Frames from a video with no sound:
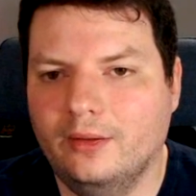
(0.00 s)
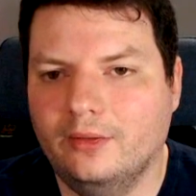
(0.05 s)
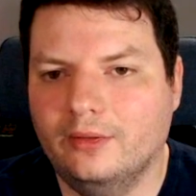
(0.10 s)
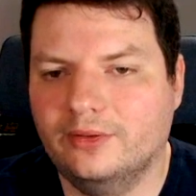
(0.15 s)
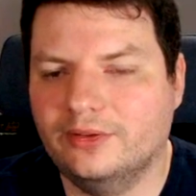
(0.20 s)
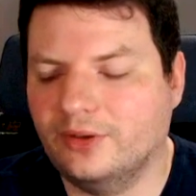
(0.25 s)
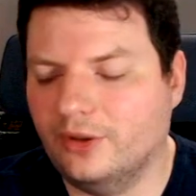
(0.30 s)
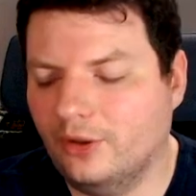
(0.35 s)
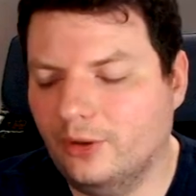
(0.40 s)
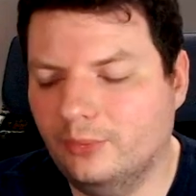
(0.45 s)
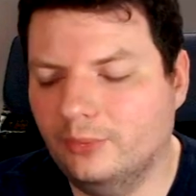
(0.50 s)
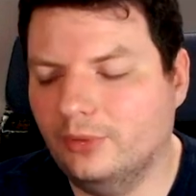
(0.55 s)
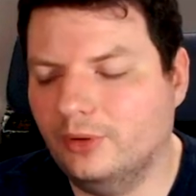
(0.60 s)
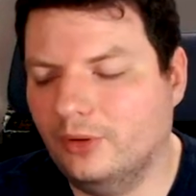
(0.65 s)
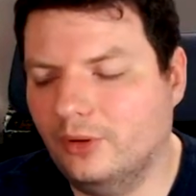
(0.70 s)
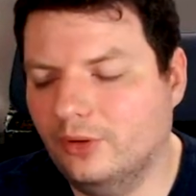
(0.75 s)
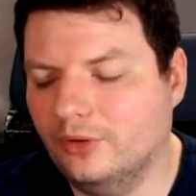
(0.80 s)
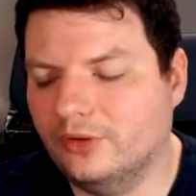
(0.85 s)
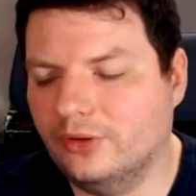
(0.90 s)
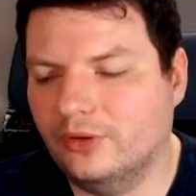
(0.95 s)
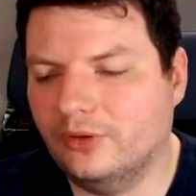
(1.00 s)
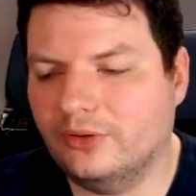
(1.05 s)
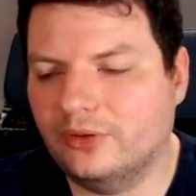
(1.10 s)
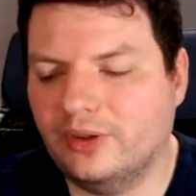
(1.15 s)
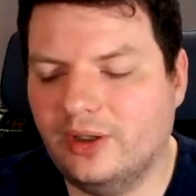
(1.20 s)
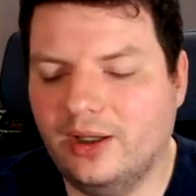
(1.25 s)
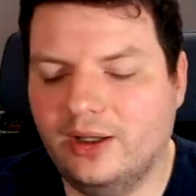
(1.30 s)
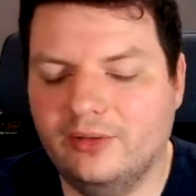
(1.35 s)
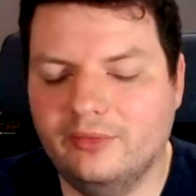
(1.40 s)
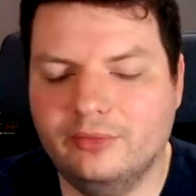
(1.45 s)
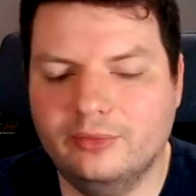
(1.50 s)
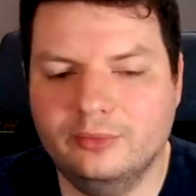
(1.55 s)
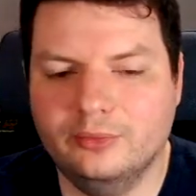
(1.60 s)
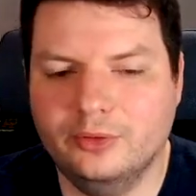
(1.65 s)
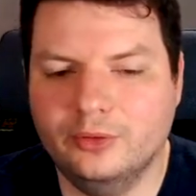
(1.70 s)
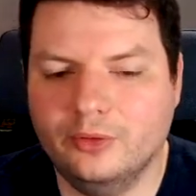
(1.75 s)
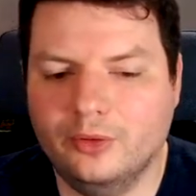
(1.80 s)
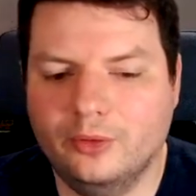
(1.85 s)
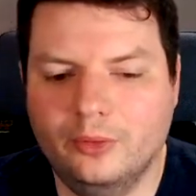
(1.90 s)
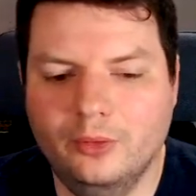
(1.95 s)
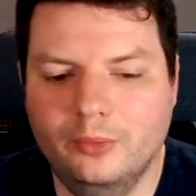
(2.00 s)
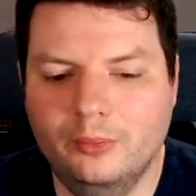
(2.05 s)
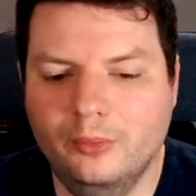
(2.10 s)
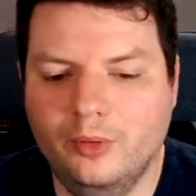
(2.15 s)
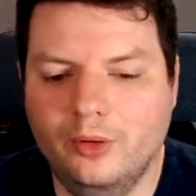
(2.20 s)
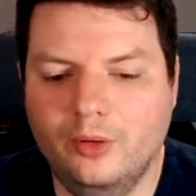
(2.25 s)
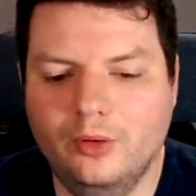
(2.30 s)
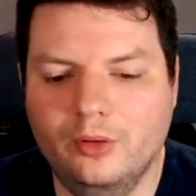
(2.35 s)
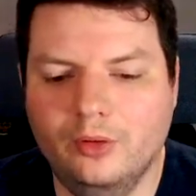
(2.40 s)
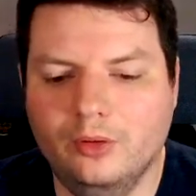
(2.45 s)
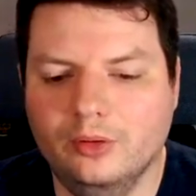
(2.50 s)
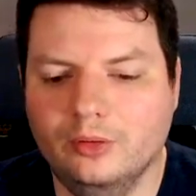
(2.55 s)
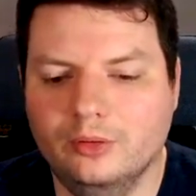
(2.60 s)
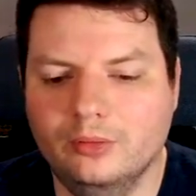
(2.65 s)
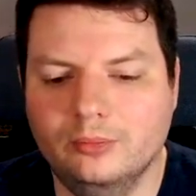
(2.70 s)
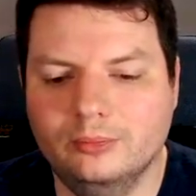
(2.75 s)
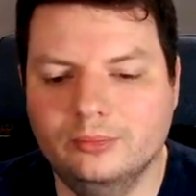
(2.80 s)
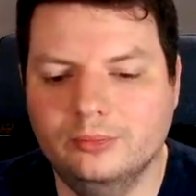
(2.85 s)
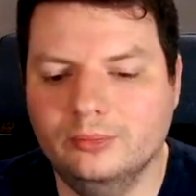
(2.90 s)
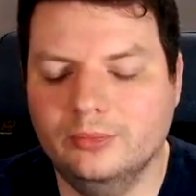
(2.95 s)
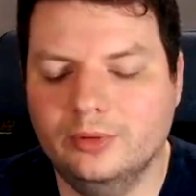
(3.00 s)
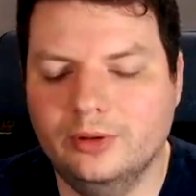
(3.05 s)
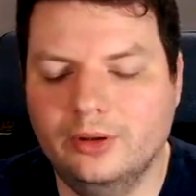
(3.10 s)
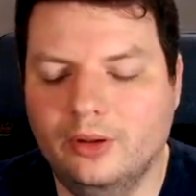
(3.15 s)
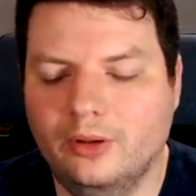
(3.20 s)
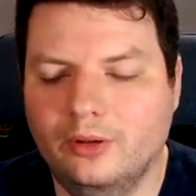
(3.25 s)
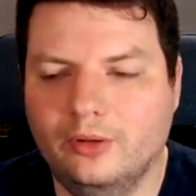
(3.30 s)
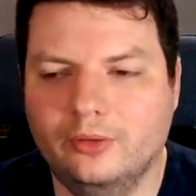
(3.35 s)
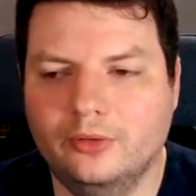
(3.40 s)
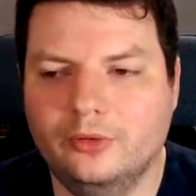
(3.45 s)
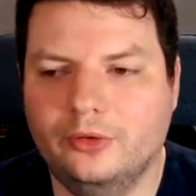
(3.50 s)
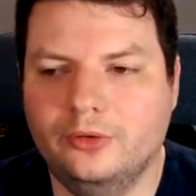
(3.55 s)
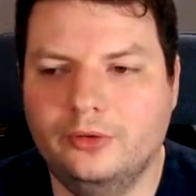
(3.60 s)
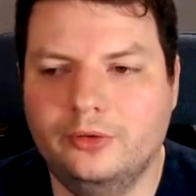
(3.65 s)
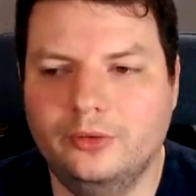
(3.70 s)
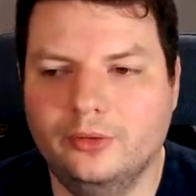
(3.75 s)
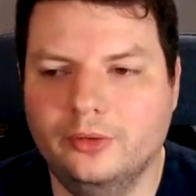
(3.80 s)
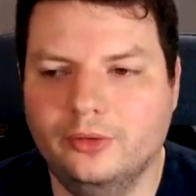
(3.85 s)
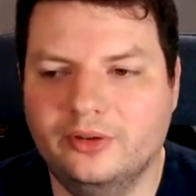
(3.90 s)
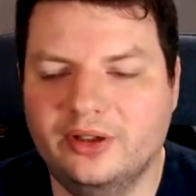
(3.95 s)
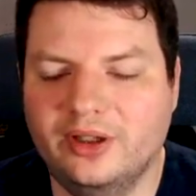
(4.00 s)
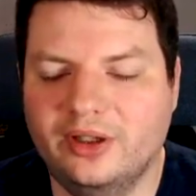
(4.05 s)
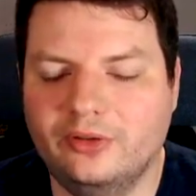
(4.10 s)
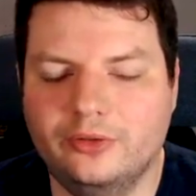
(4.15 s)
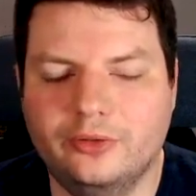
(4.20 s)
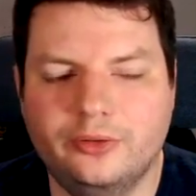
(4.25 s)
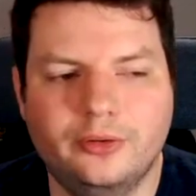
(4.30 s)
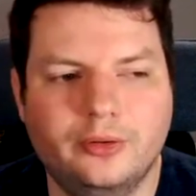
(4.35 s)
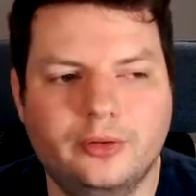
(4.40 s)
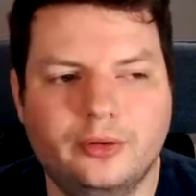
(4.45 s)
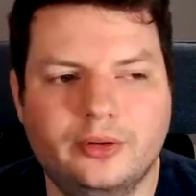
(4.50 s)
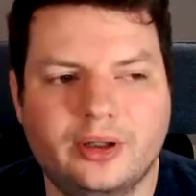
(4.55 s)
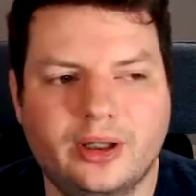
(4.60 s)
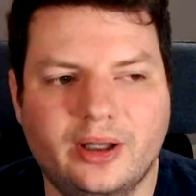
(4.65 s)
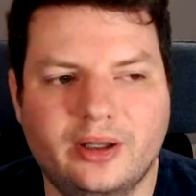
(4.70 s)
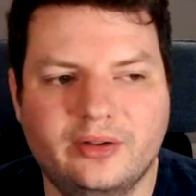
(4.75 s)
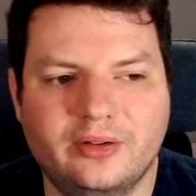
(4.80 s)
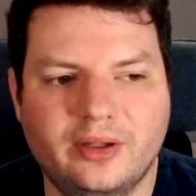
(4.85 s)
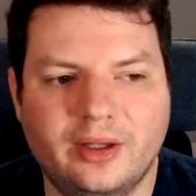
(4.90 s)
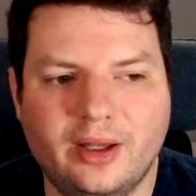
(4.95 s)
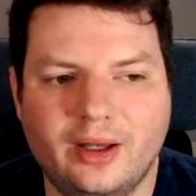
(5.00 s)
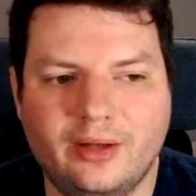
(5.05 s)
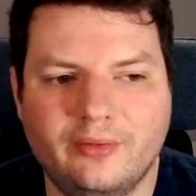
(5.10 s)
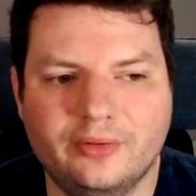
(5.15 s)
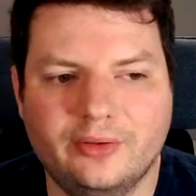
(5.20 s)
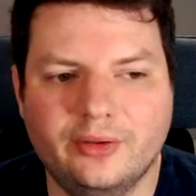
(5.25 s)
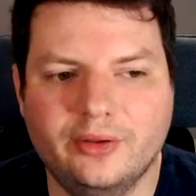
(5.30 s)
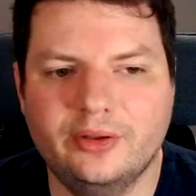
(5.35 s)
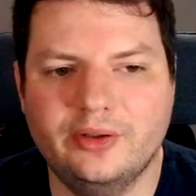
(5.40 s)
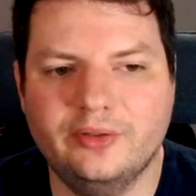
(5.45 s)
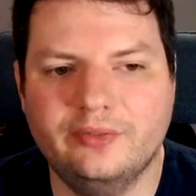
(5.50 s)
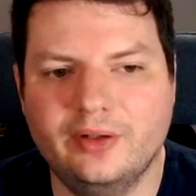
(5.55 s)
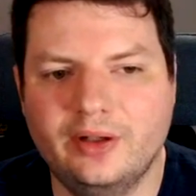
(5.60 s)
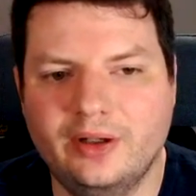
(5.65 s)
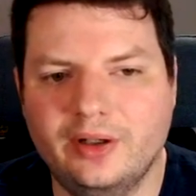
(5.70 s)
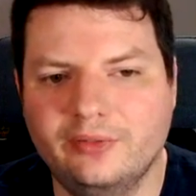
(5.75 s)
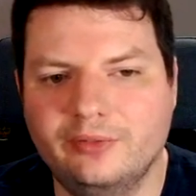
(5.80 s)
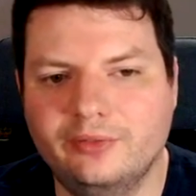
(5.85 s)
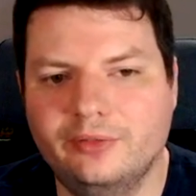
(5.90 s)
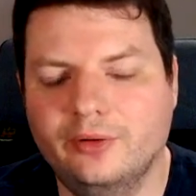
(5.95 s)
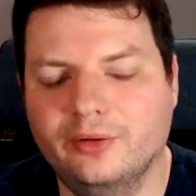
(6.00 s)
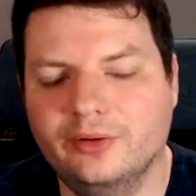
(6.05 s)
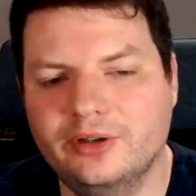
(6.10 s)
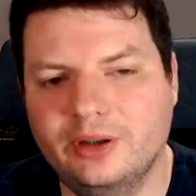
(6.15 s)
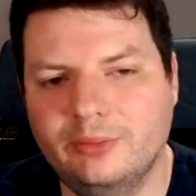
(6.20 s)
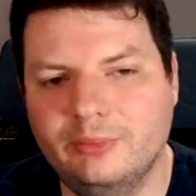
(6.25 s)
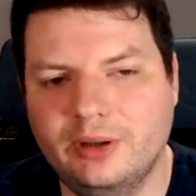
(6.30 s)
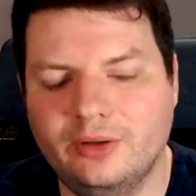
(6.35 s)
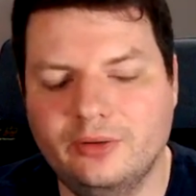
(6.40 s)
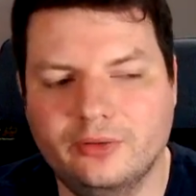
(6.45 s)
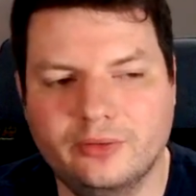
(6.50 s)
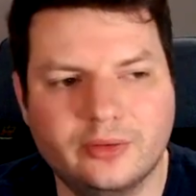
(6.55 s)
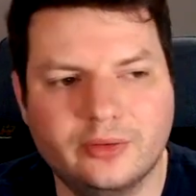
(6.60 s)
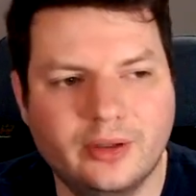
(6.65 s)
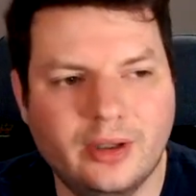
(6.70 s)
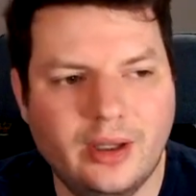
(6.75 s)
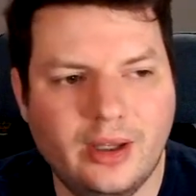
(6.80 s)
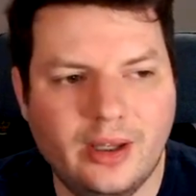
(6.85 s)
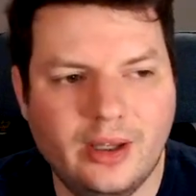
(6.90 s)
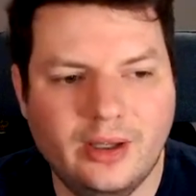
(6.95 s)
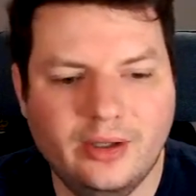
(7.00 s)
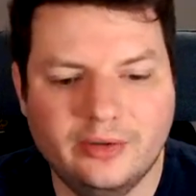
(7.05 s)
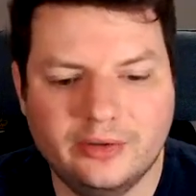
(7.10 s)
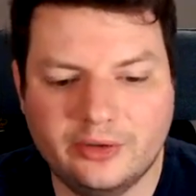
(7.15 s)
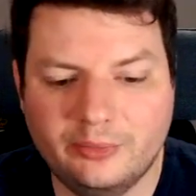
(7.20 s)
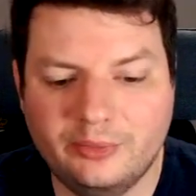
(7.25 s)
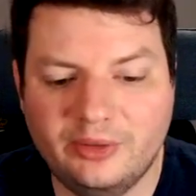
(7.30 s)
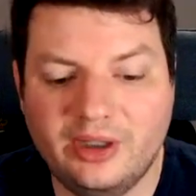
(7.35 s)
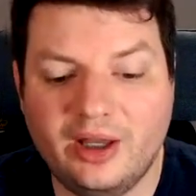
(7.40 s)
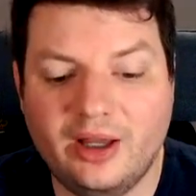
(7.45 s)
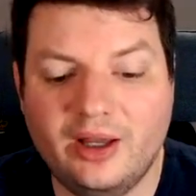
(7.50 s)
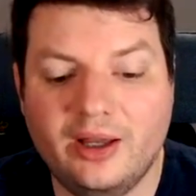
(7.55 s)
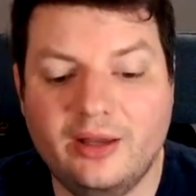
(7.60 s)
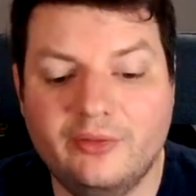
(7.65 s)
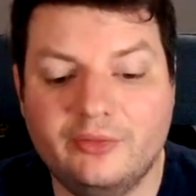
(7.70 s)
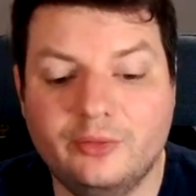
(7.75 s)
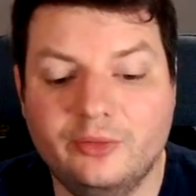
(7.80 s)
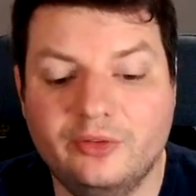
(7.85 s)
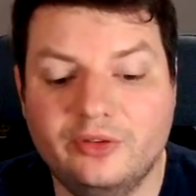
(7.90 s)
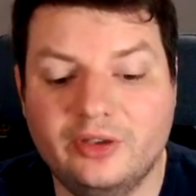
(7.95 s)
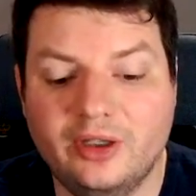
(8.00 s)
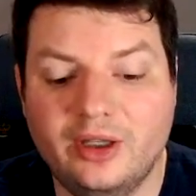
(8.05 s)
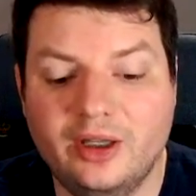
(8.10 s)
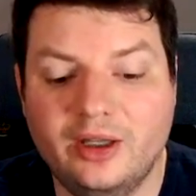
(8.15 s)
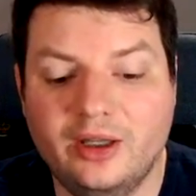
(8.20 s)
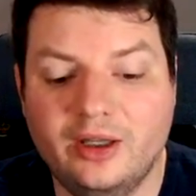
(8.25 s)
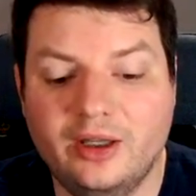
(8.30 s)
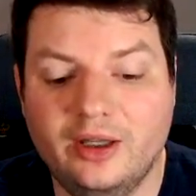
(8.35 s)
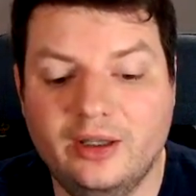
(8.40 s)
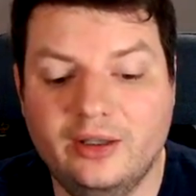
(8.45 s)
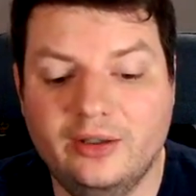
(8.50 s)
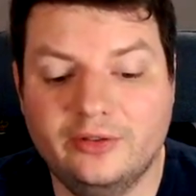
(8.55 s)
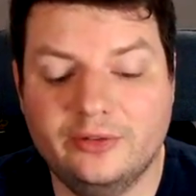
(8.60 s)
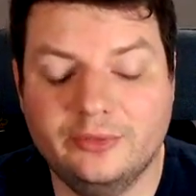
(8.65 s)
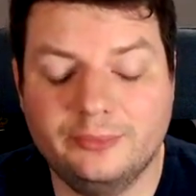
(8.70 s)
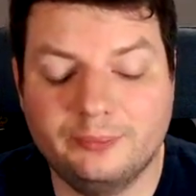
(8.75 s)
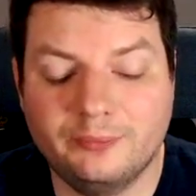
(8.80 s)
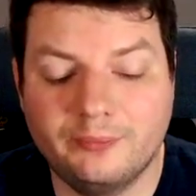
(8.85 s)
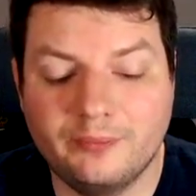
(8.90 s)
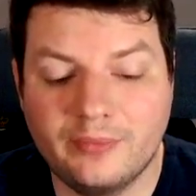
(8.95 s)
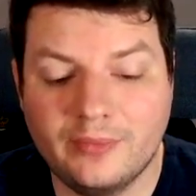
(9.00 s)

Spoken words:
some others have, a more long test suite and they have 35, 40 minutes. Something I have to say is